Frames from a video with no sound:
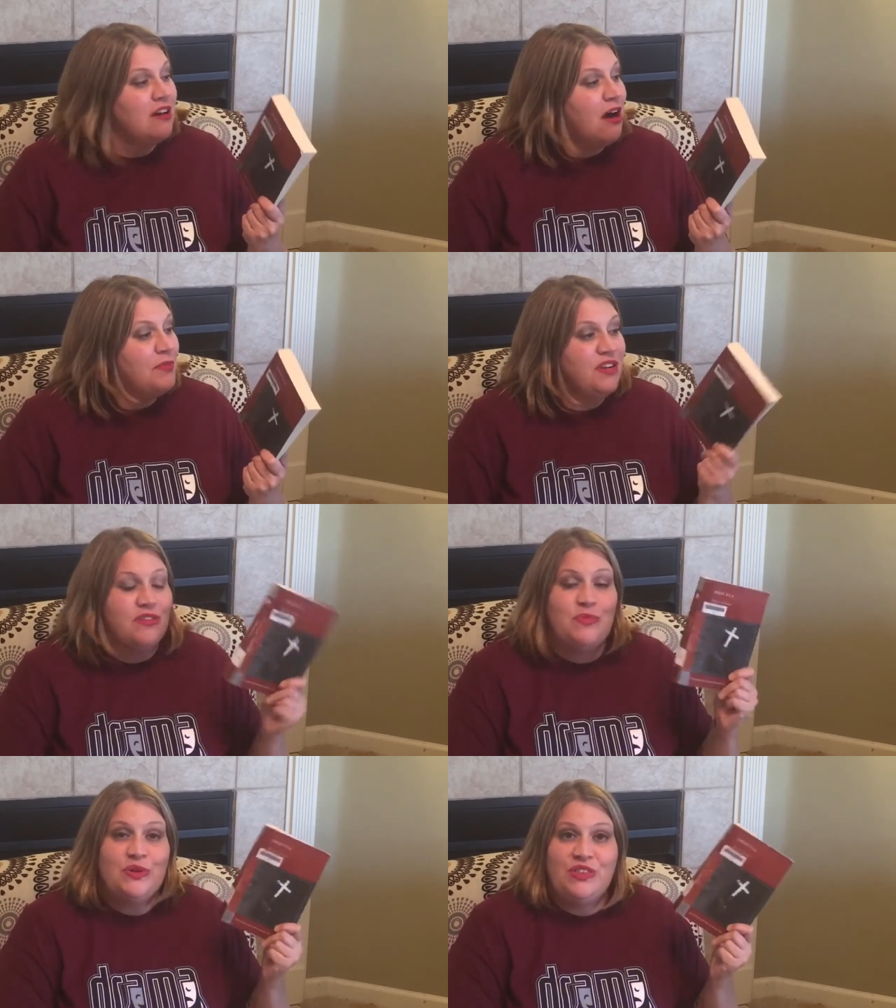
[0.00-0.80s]
copy
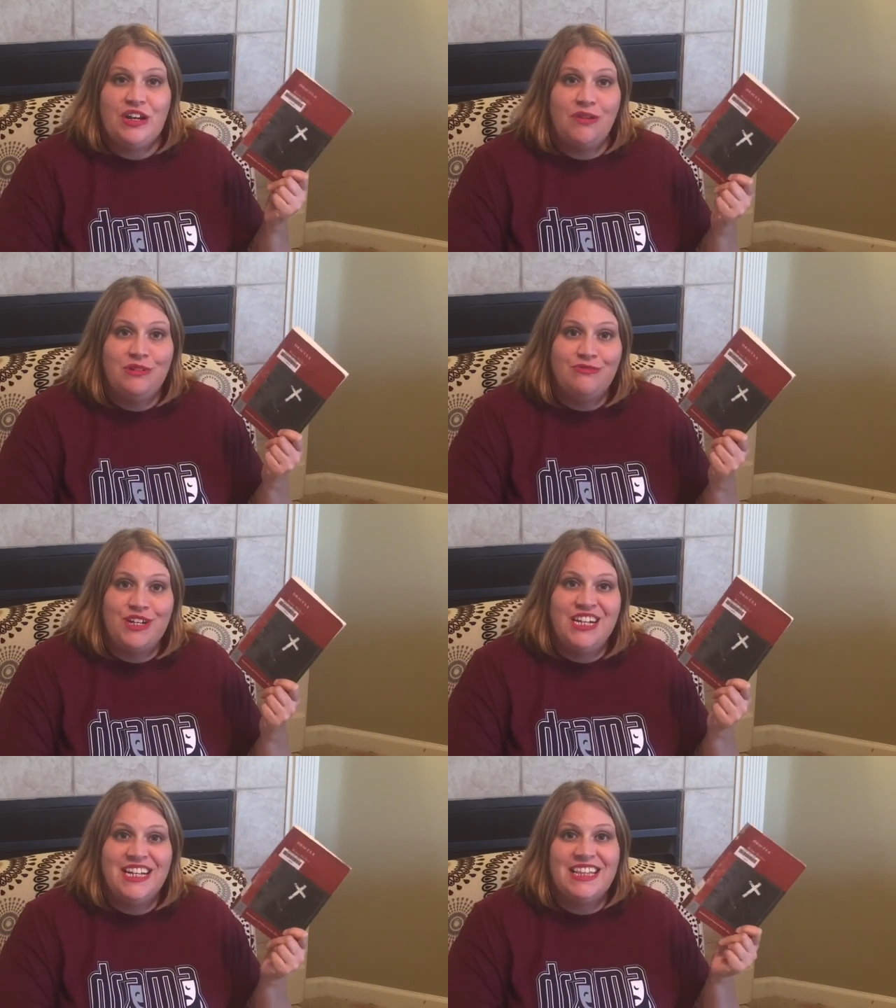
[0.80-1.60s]
of a book that I'll be
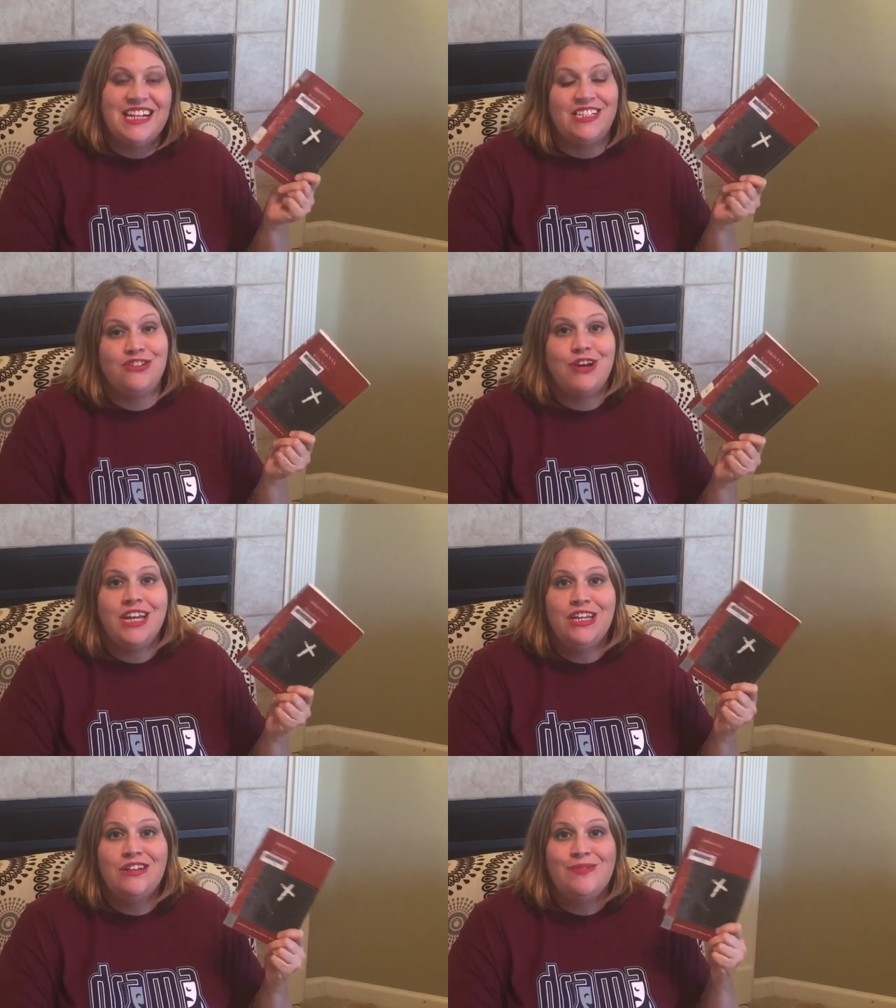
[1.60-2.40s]
reading, and that is
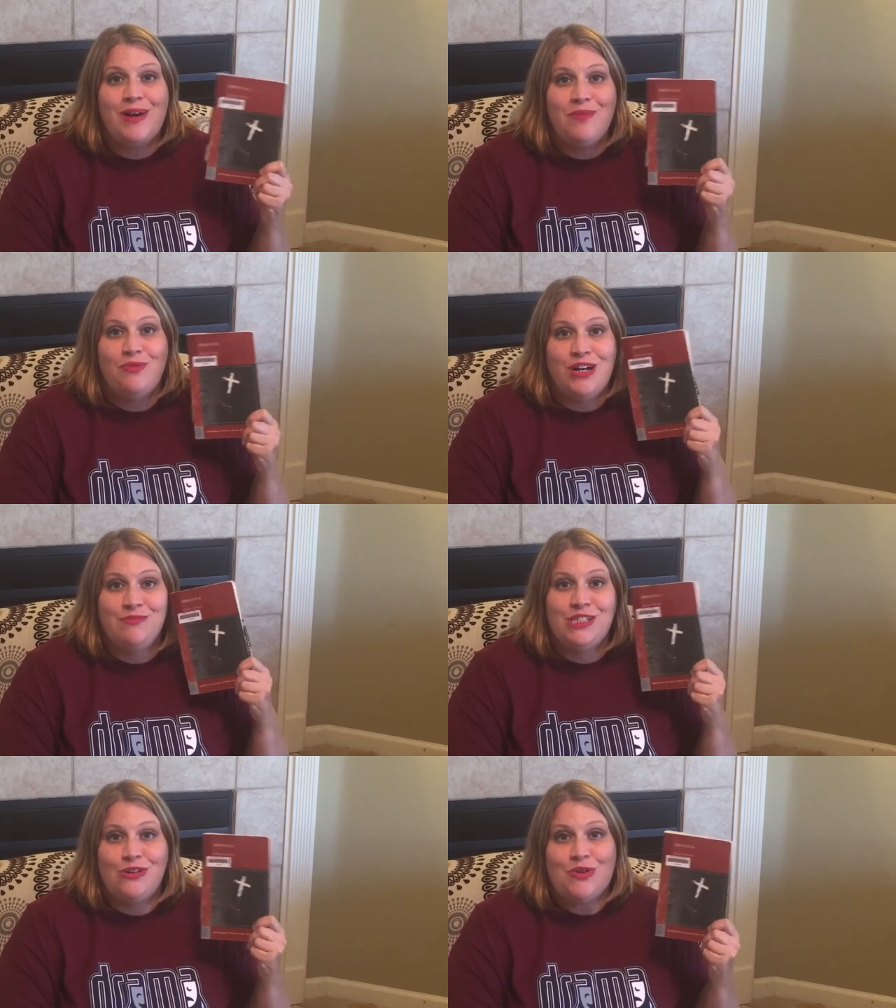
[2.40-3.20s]
Dracula by
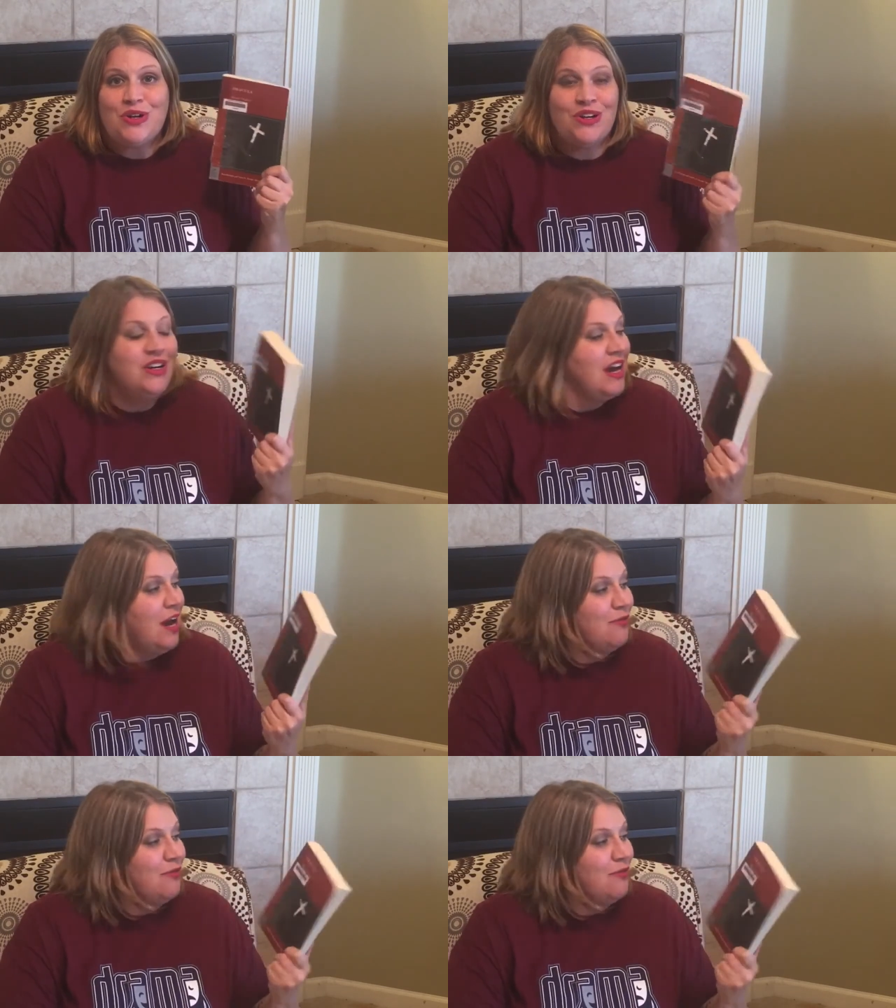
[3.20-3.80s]
Bram Stoker.